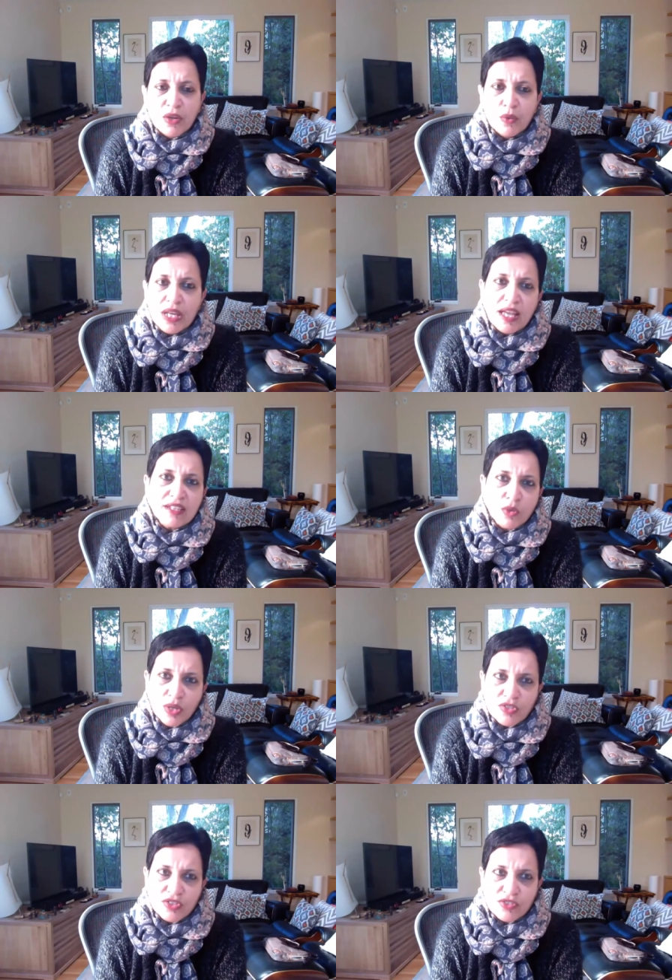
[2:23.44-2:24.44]
We get
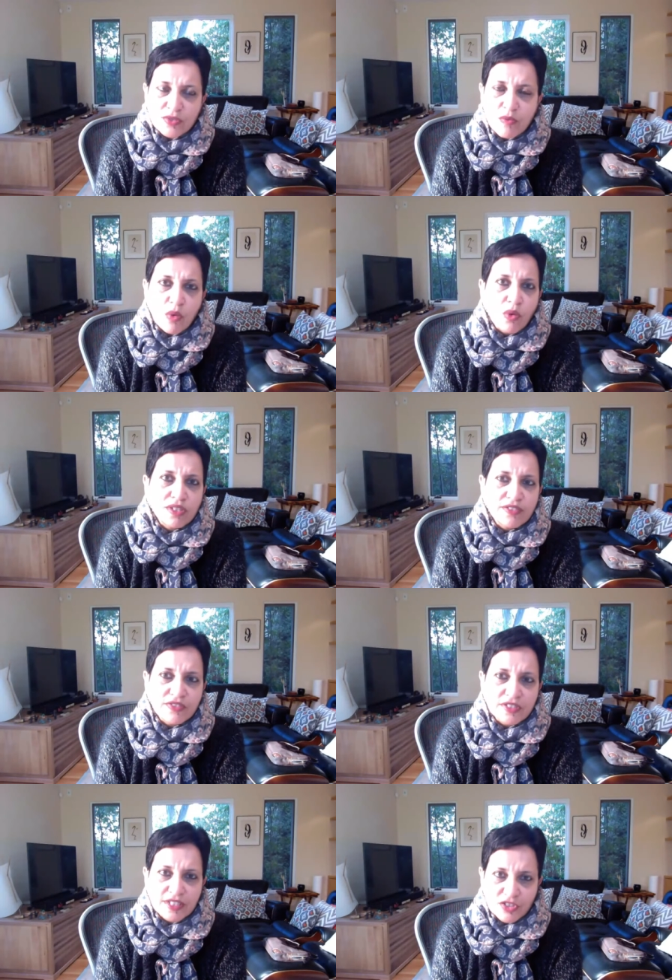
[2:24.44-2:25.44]
questions from all
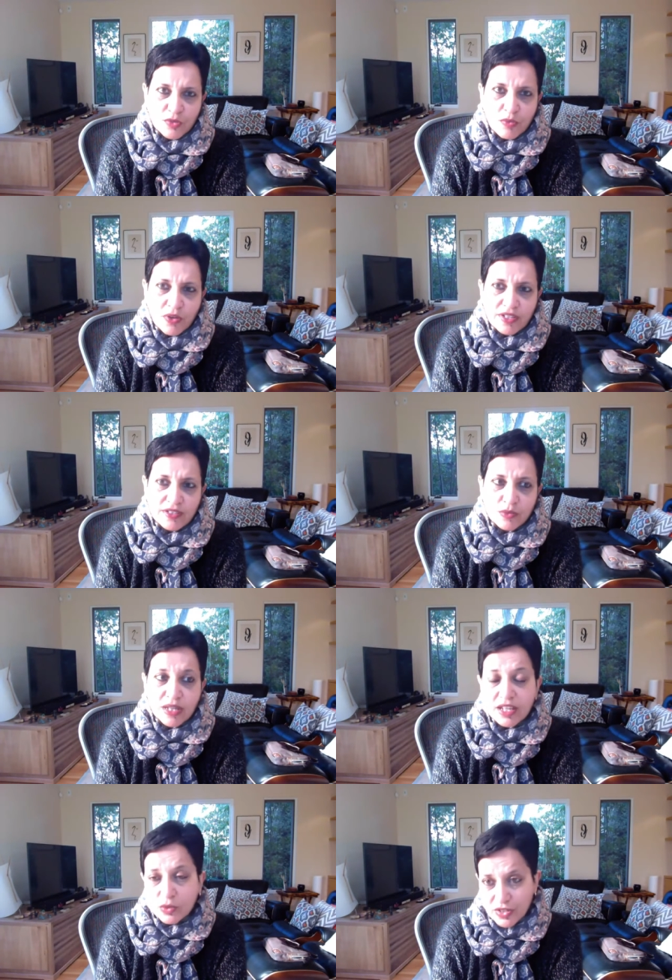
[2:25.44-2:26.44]
different touch points. We
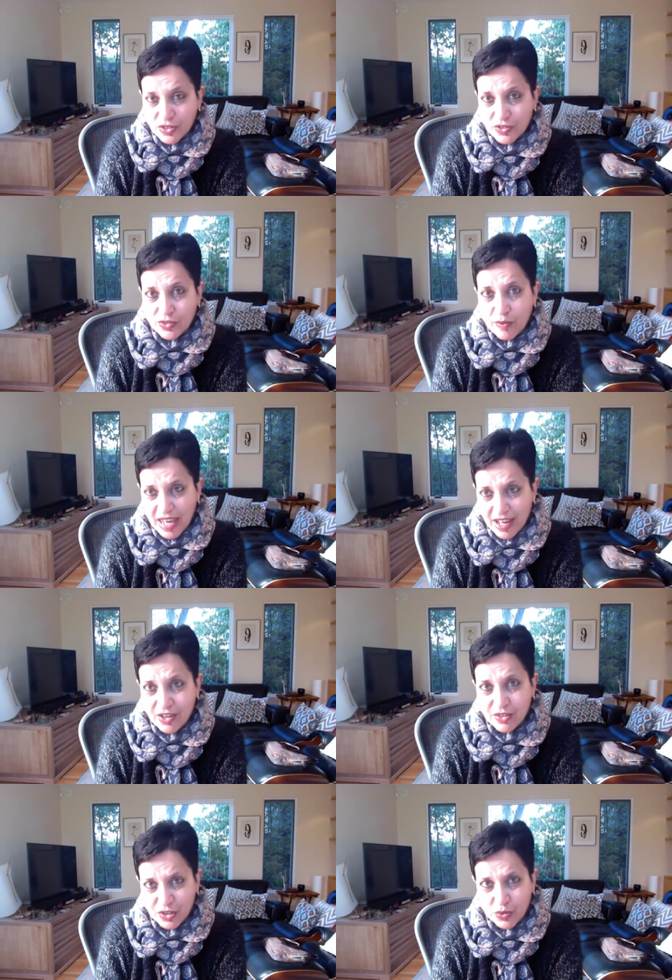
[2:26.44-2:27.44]
get questions from
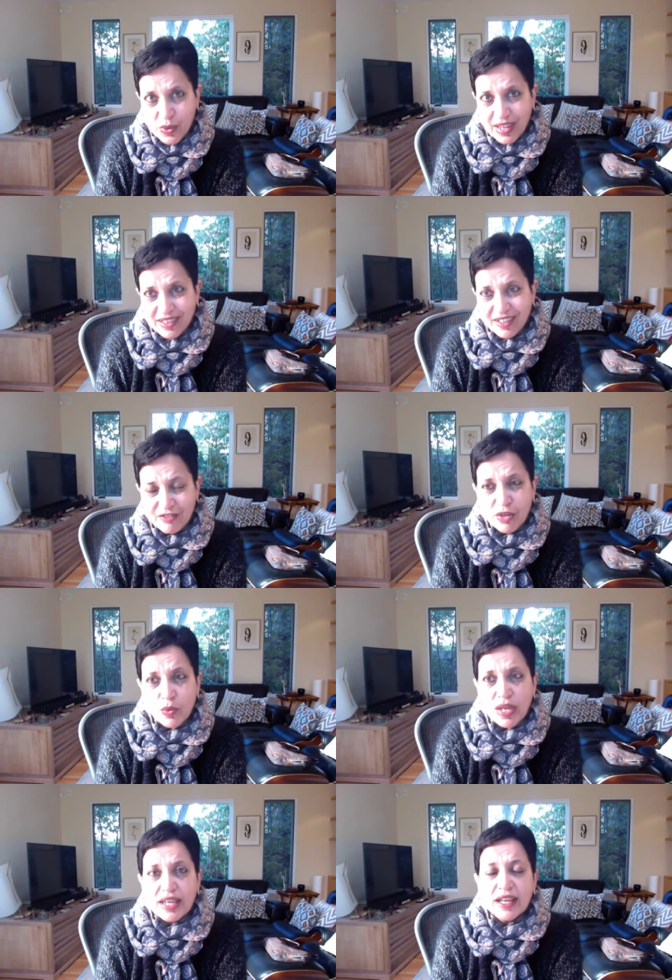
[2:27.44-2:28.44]
here as well every
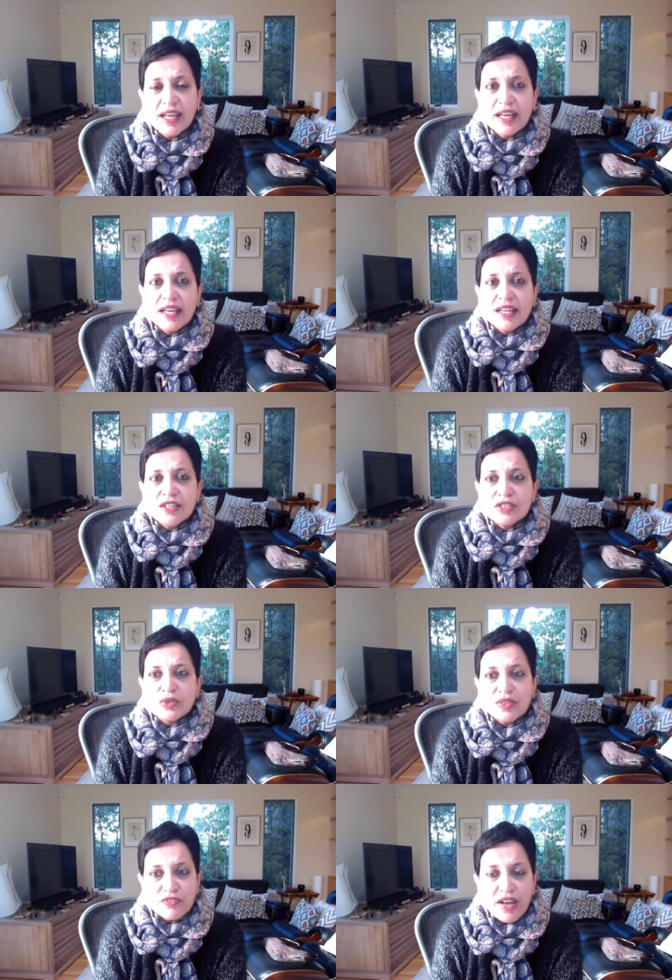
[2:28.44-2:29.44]
week.
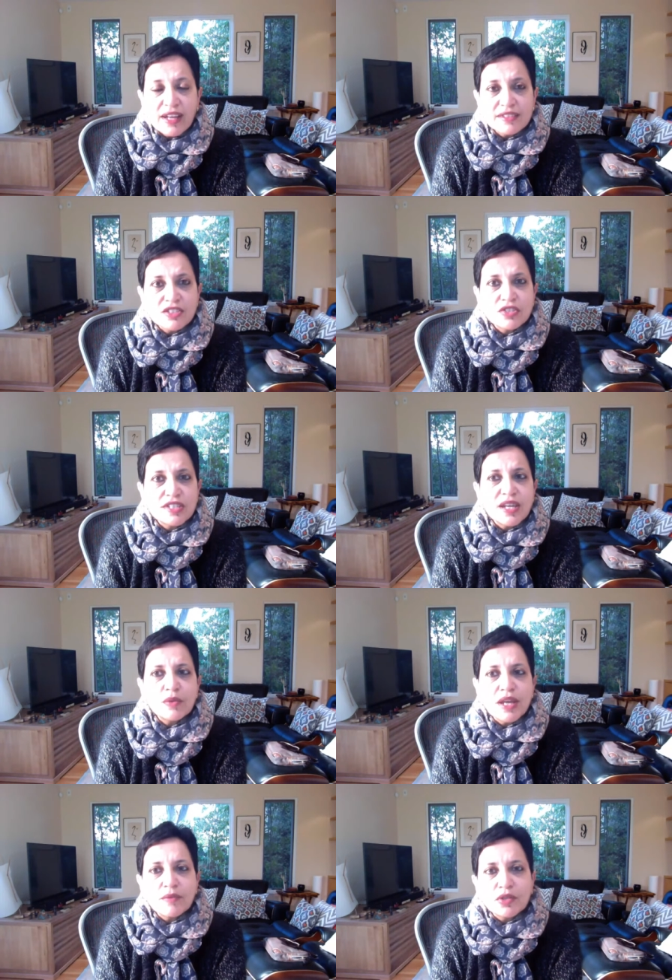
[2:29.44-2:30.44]
So in fact, today
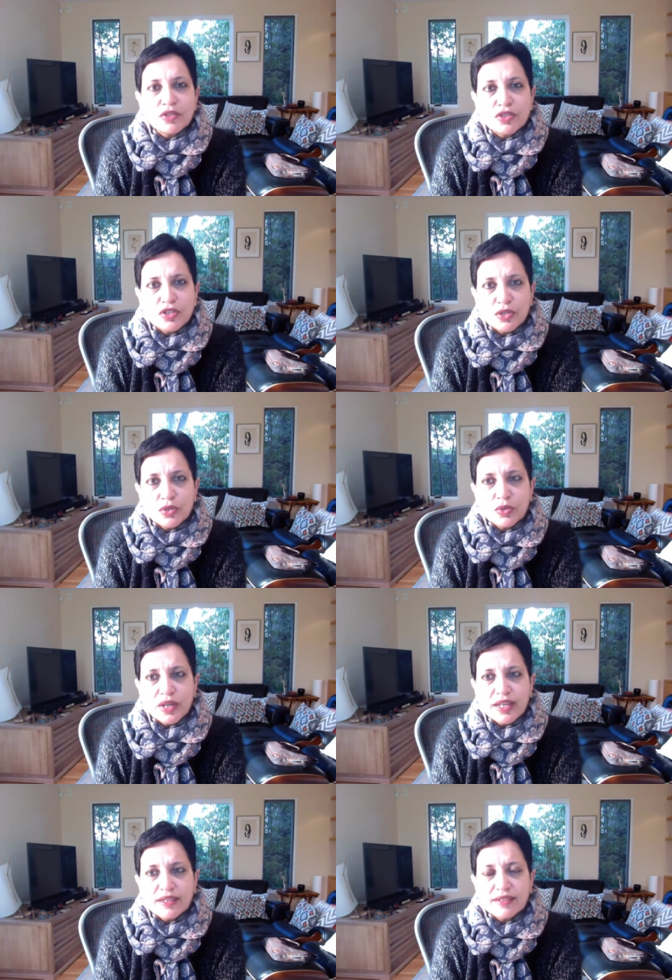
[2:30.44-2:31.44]
what I'm going to
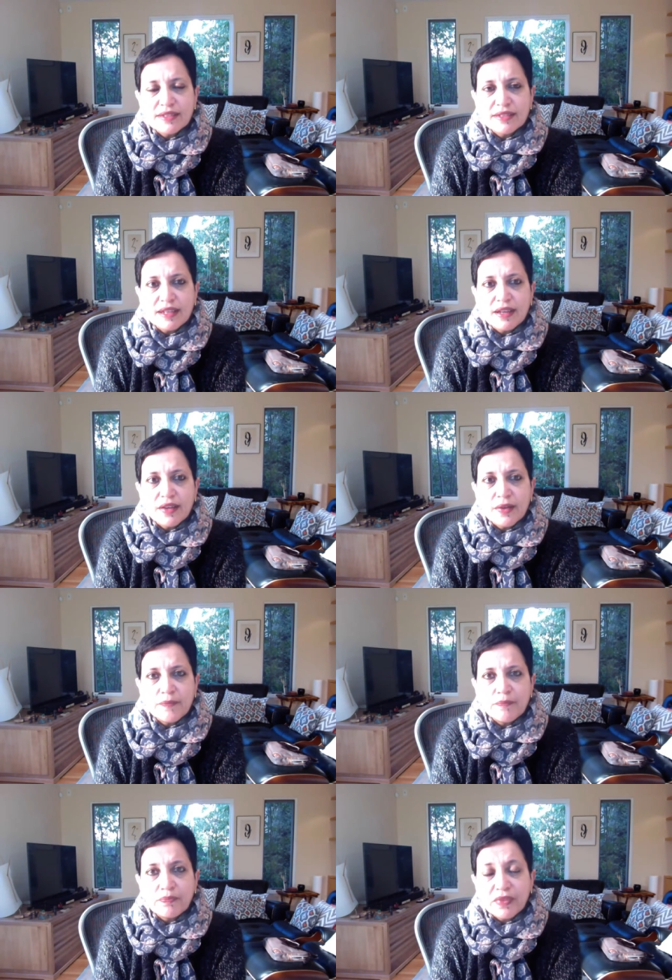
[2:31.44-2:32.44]
do is
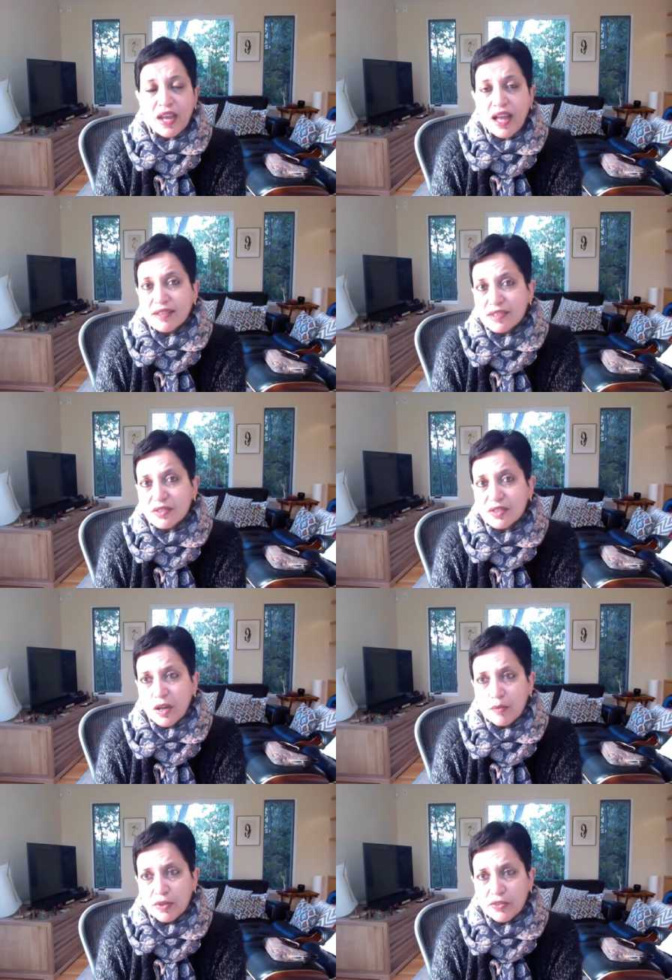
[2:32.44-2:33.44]
answer a
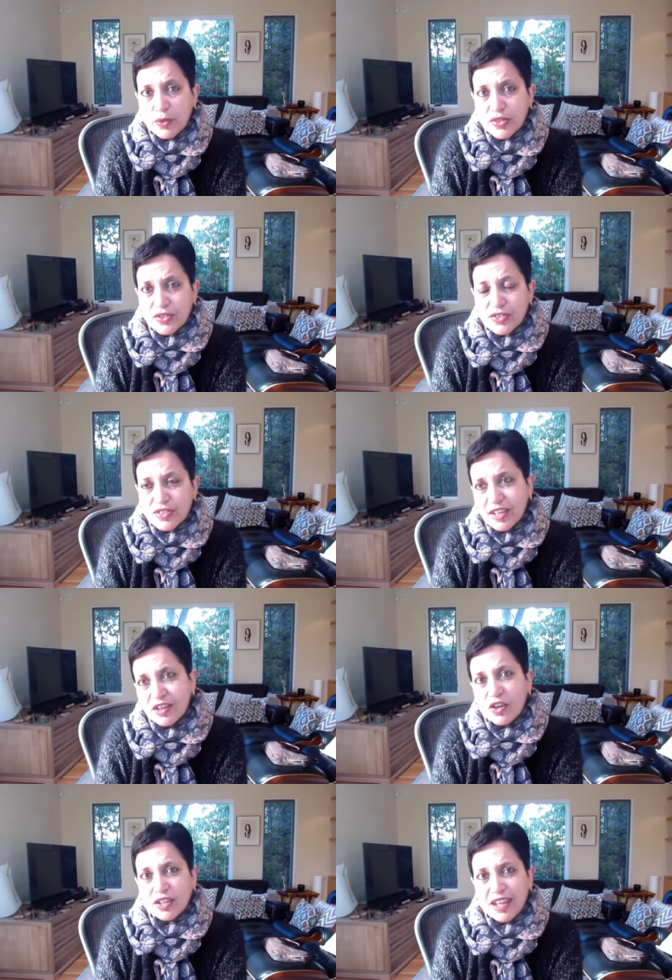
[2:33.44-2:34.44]
couple of questions I
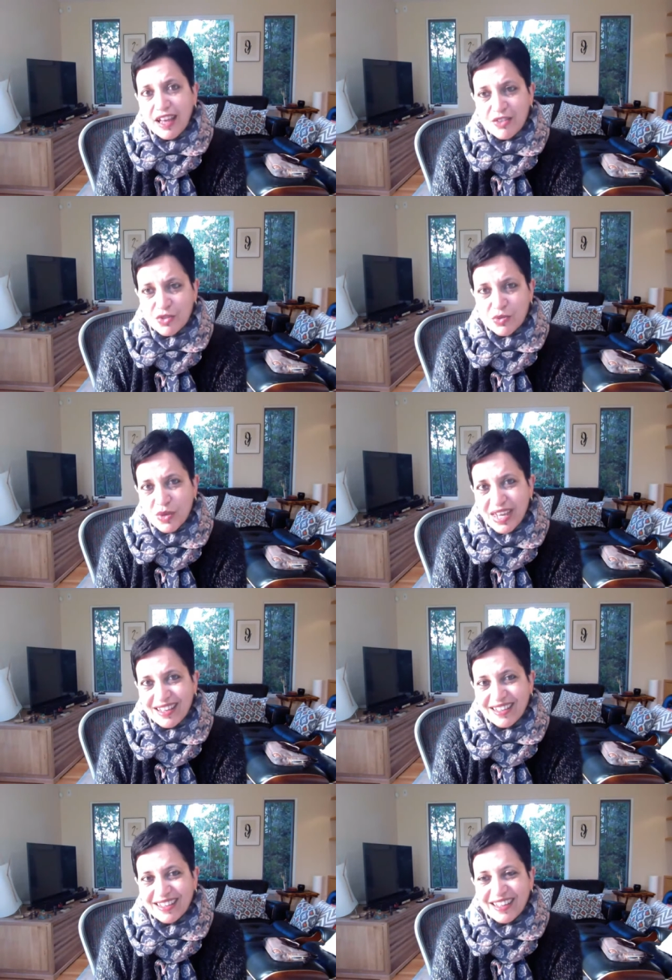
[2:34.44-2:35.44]
got last
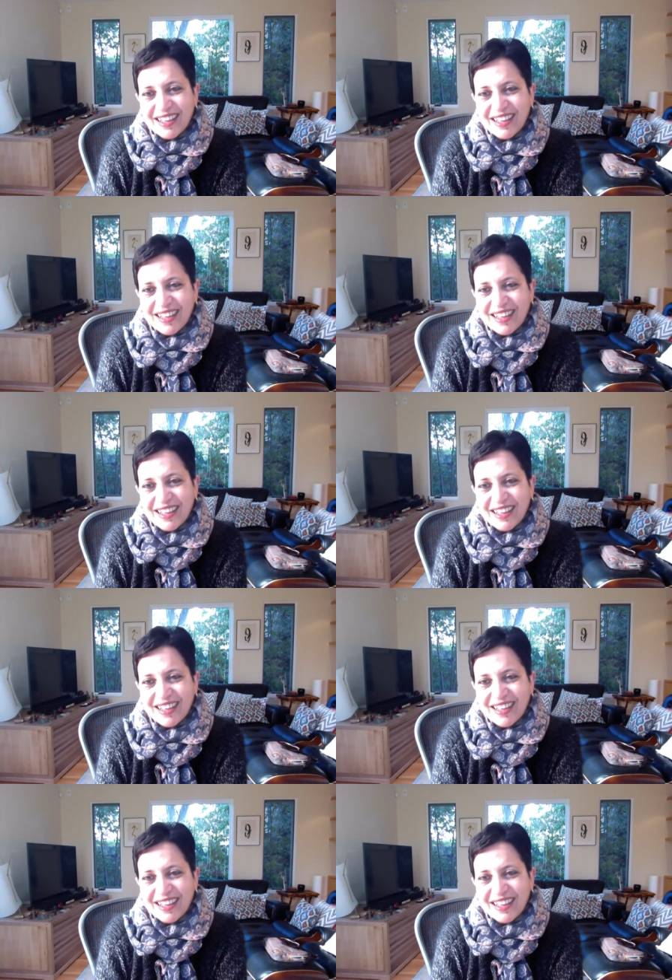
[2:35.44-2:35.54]
week,